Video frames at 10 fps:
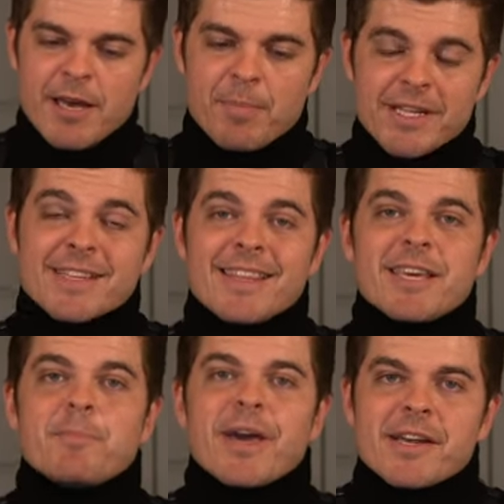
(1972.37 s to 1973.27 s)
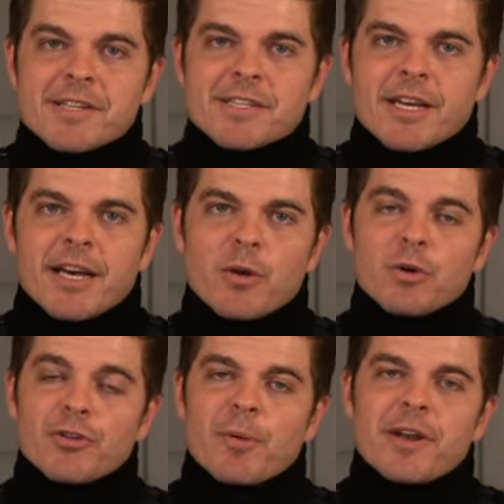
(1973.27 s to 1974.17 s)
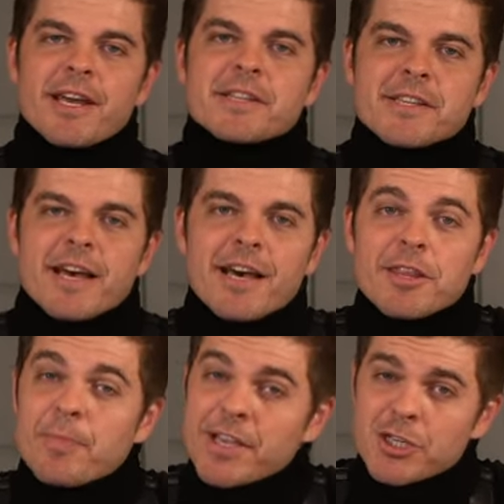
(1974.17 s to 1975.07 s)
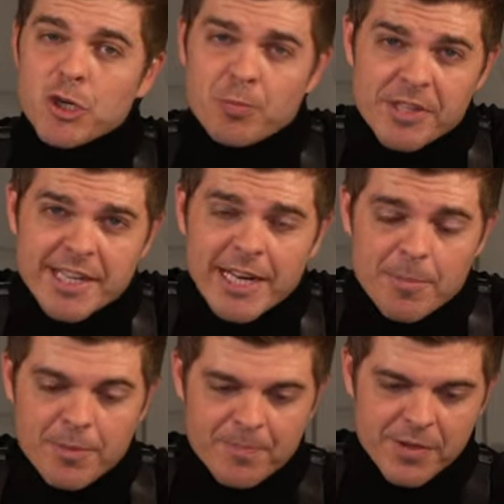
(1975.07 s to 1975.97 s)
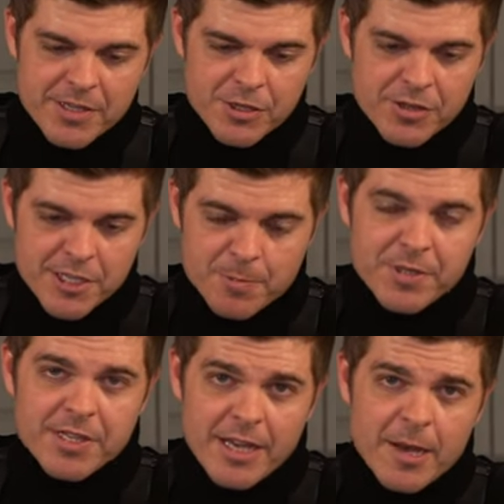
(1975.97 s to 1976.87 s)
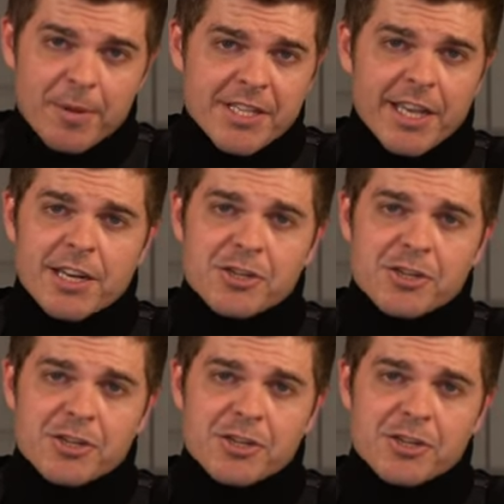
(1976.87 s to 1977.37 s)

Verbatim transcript: But the best will nominate the best Cupid's Club so this uh, particular